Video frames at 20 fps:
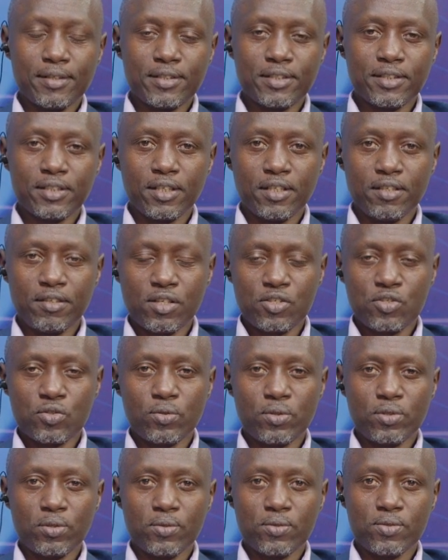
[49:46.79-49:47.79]
And in the
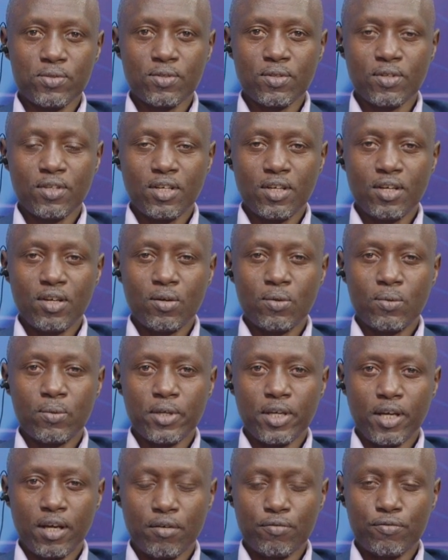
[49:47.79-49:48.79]
studios,
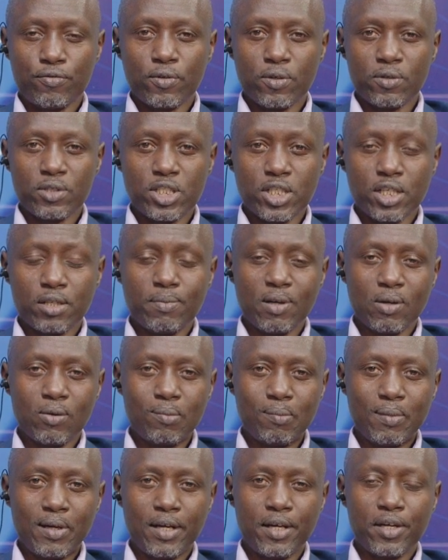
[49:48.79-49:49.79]
we have Richard
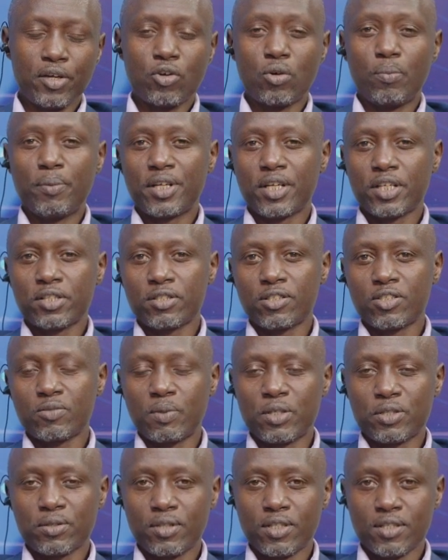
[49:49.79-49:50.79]
Baguma, a communication
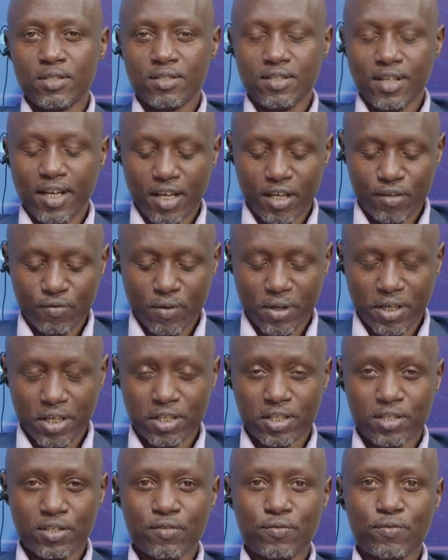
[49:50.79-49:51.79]
specialist and
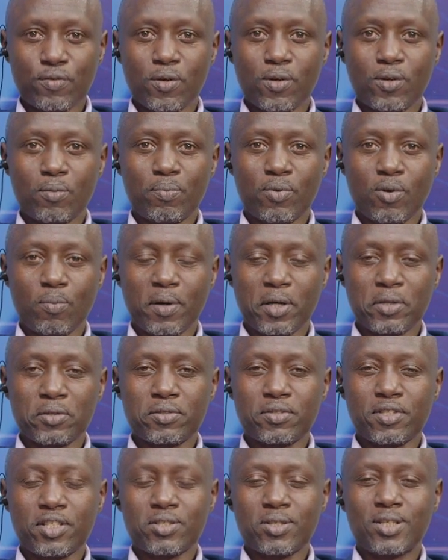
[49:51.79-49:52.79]
advocate for proper
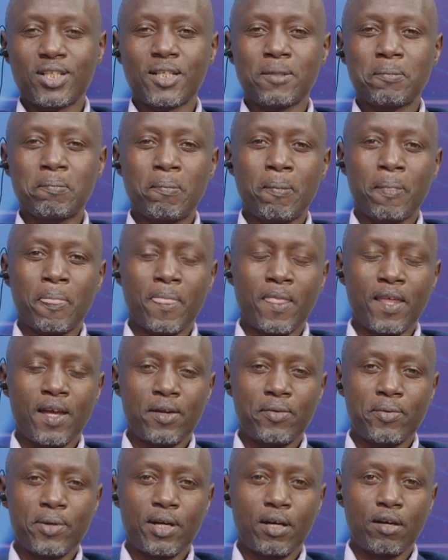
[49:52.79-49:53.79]
nutrition,
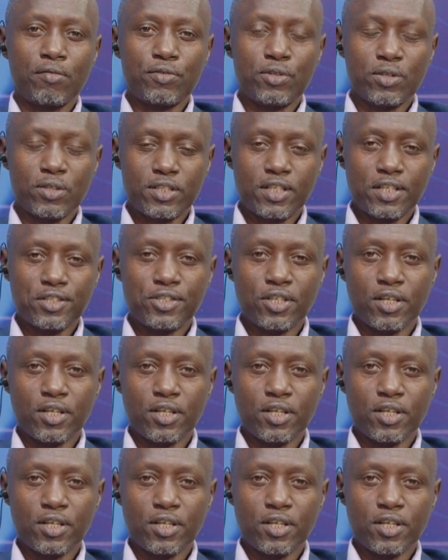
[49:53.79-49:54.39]
and we have Dr.